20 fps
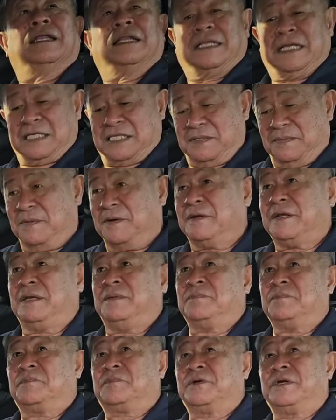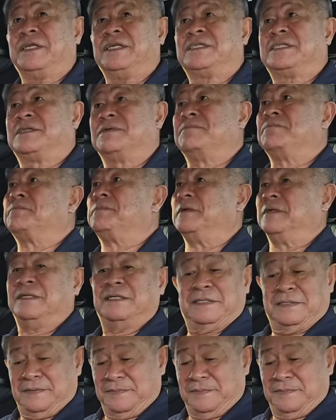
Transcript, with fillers: That's about it, pretty simple.